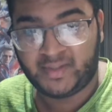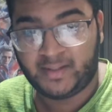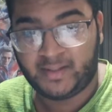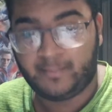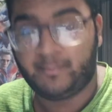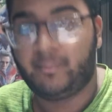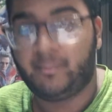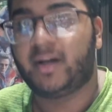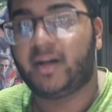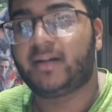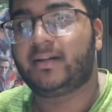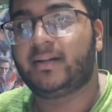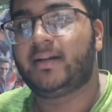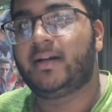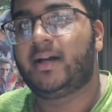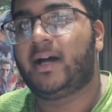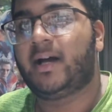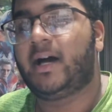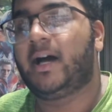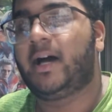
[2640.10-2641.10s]
but
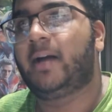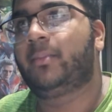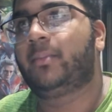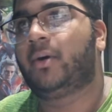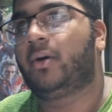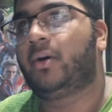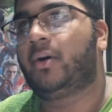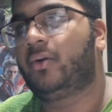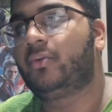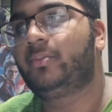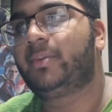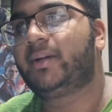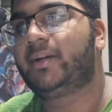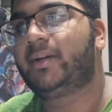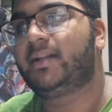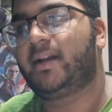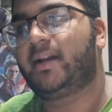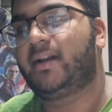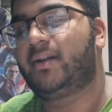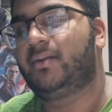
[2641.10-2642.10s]
I'm hoping
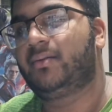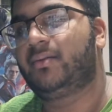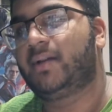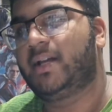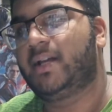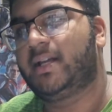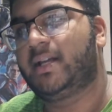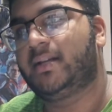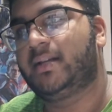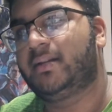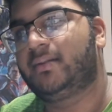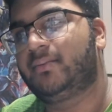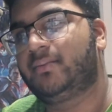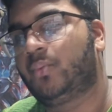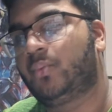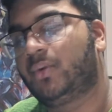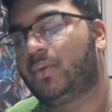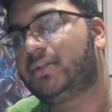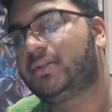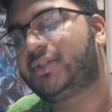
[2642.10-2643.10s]
that it
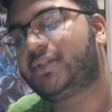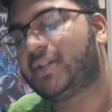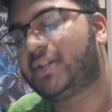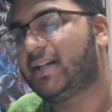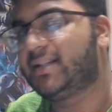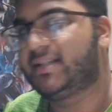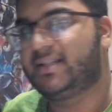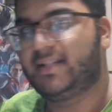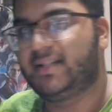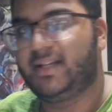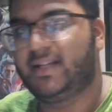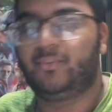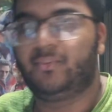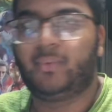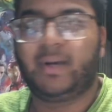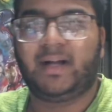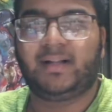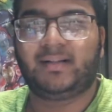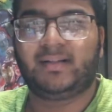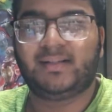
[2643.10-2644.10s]
will translate
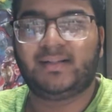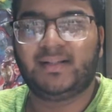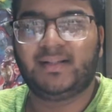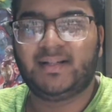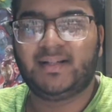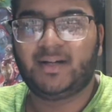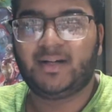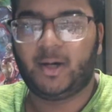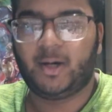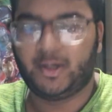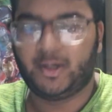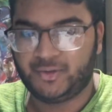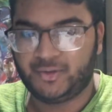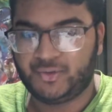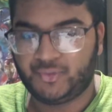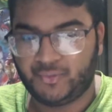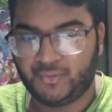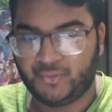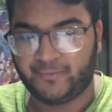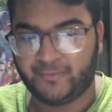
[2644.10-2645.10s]
well
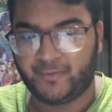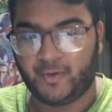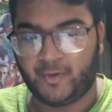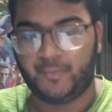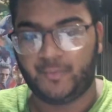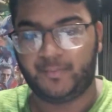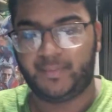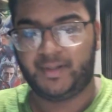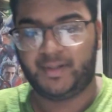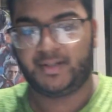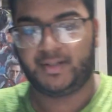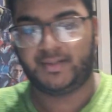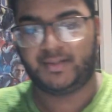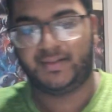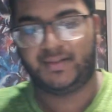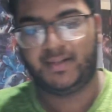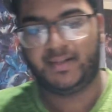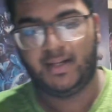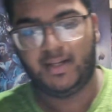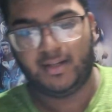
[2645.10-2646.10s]
onto foam,
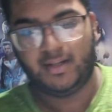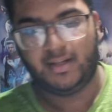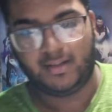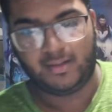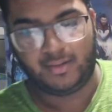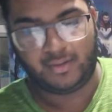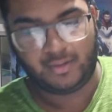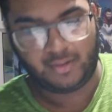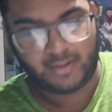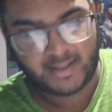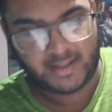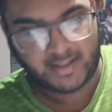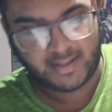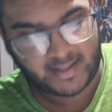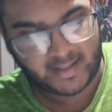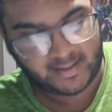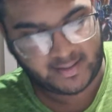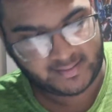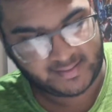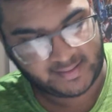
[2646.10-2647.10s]
because looking
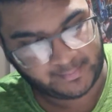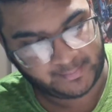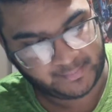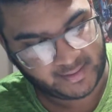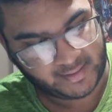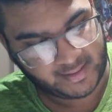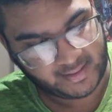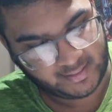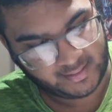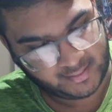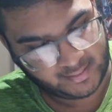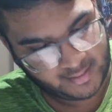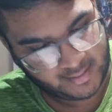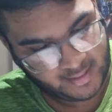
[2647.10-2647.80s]
at something